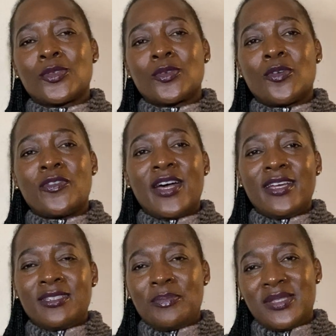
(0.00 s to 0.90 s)
of
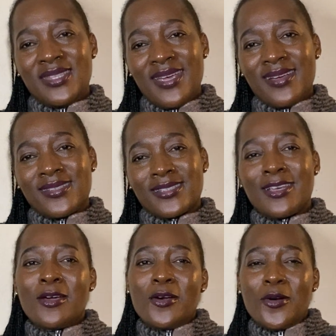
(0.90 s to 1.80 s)
Ardipithecus,
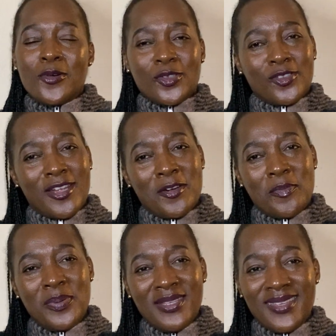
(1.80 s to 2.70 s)

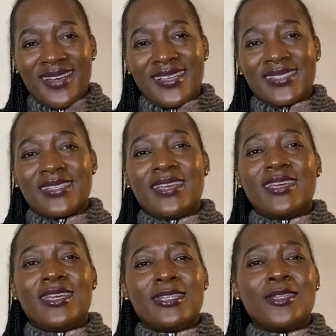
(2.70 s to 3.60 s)
Australopithecus,
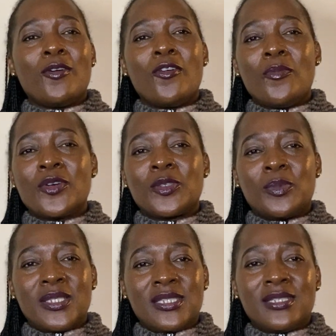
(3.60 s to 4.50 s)
and the Homo
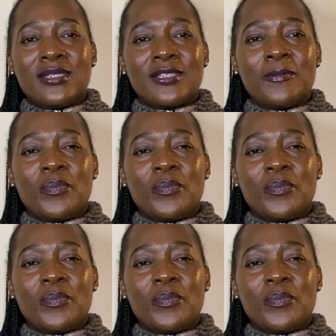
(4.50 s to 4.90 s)
species,